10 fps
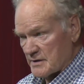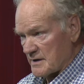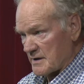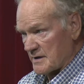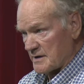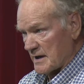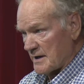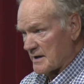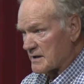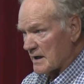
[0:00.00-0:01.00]
an,
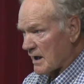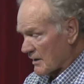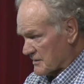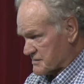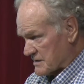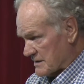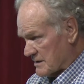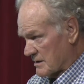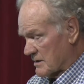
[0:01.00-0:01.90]
ideology